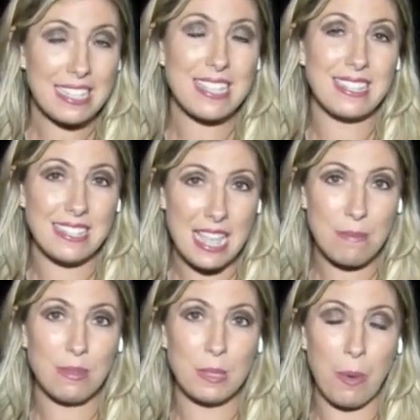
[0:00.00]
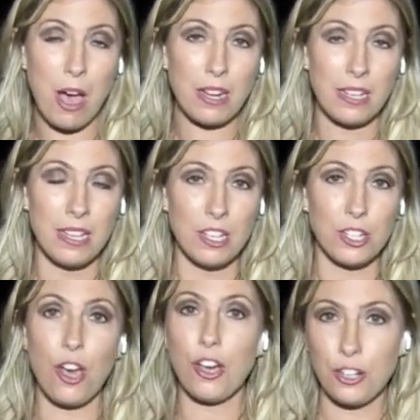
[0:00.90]
to this same spot
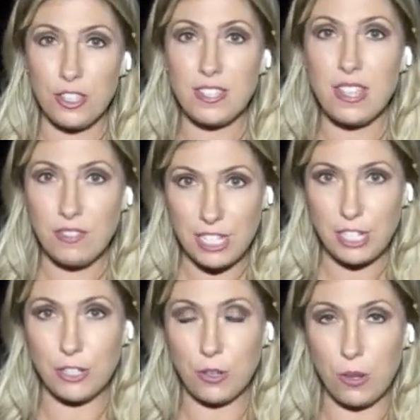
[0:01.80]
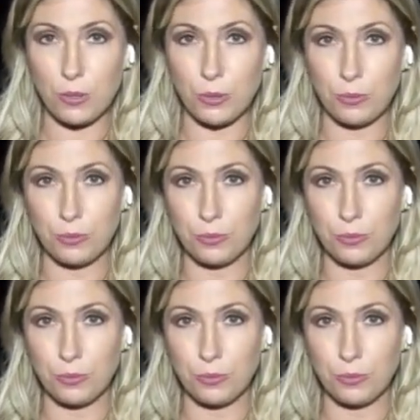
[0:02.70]
to honor the 17 year old.